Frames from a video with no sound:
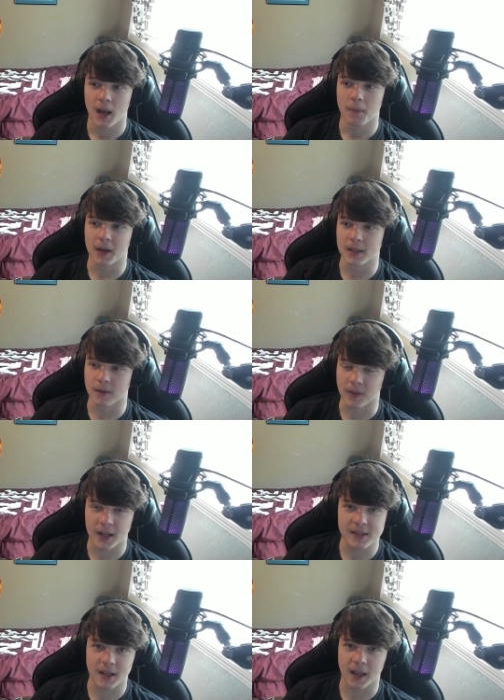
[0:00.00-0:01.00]
because if
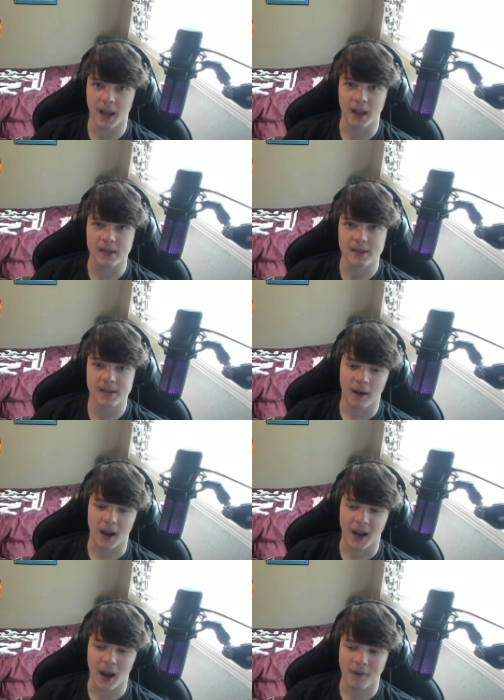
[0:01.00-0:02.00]
that's the case,
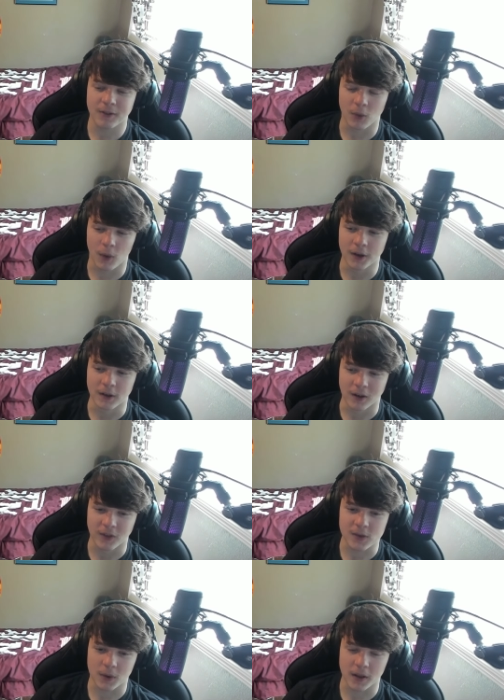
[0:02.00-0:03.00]
I have to wonder if
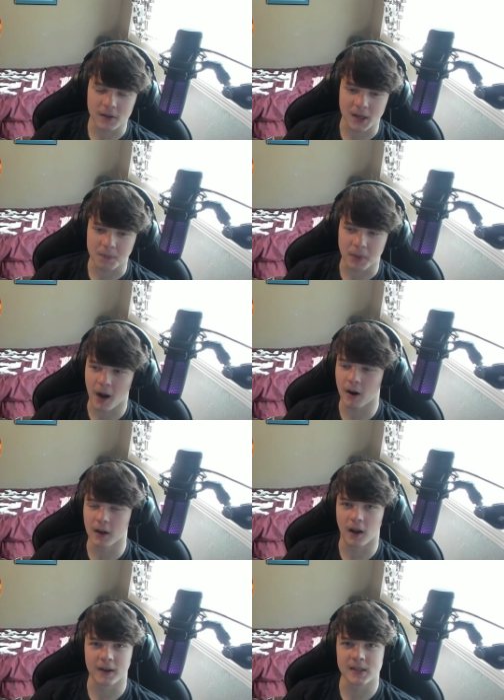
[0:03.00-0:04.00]
it's one of those like
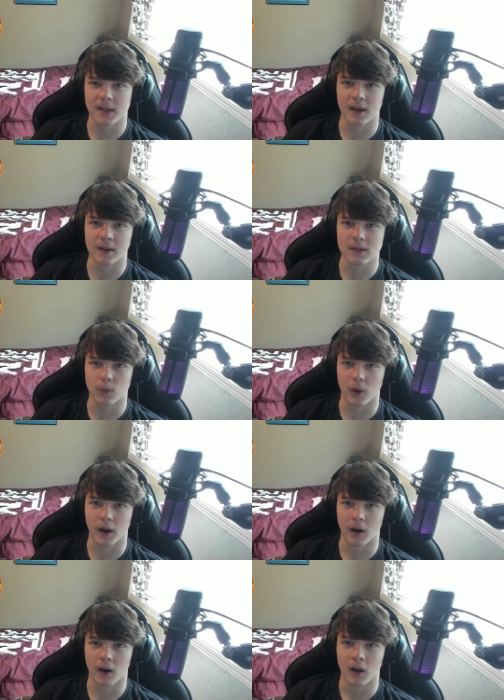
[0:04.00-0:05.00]
paradox things
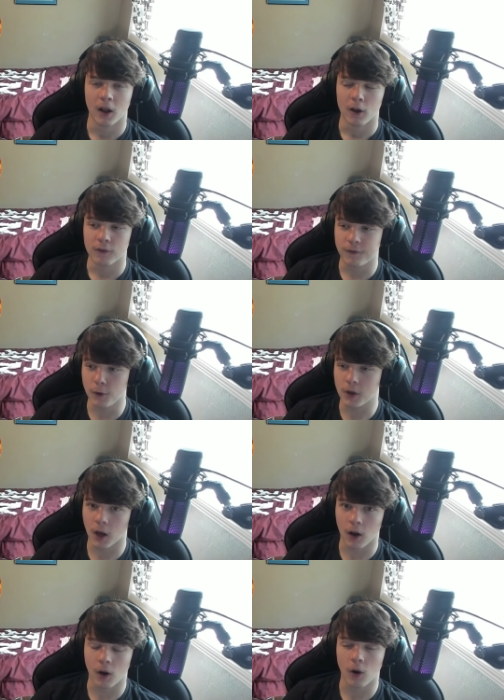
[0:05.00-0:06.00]
where
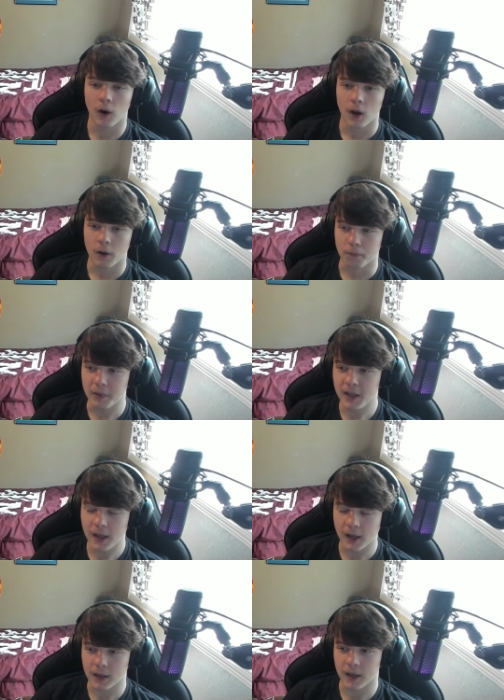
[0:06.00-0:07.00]
Fuko
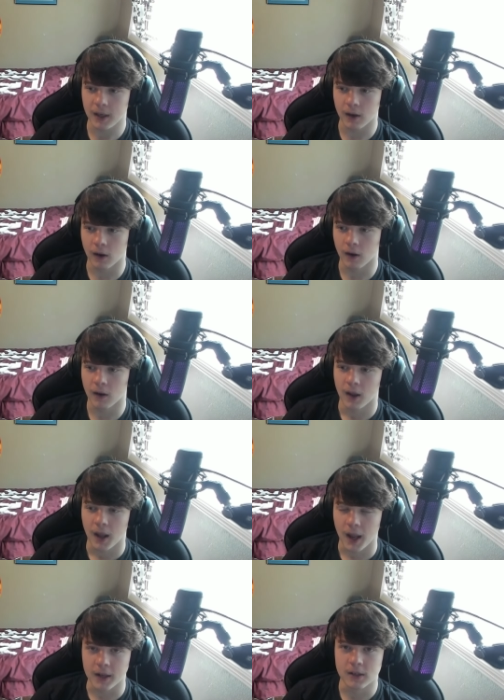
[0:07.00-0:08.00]
being here
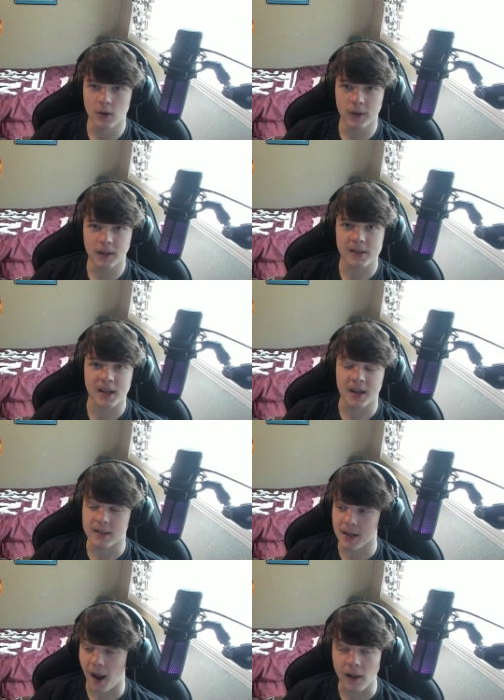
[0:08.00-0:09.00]
and doing this and
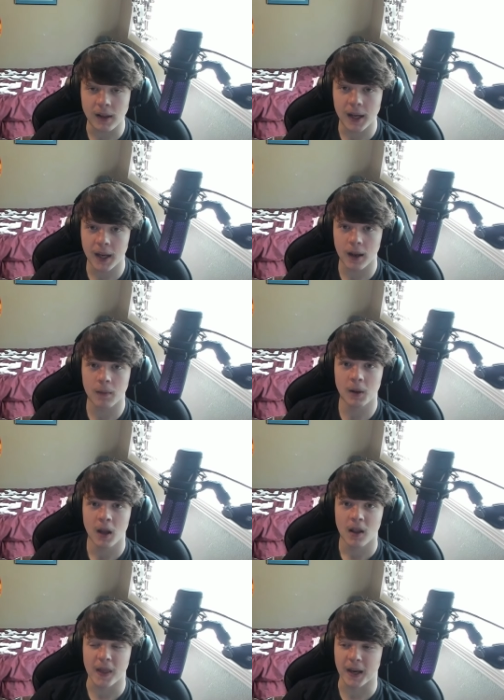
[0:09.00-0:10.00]
telling him
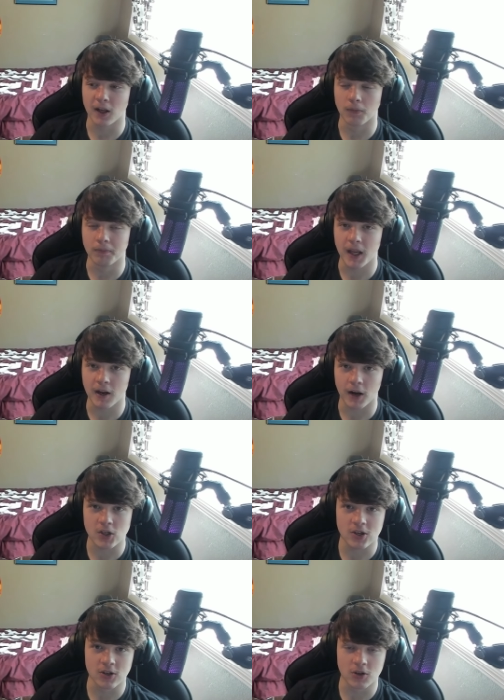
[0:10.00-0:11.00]
that he'll meet her at
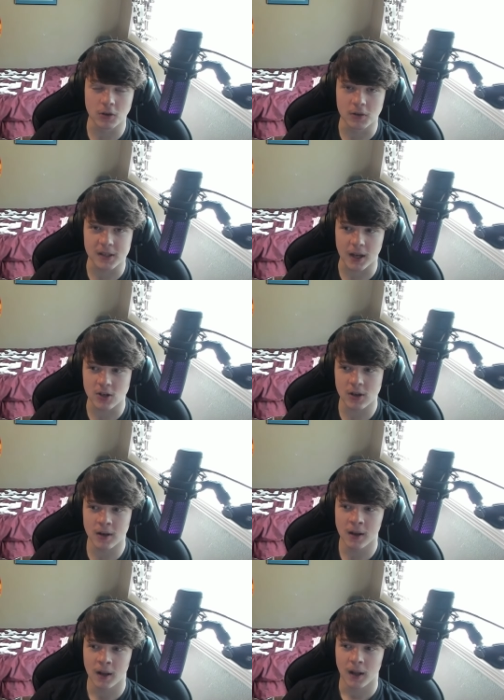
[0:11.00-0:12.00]
Shinjuku Station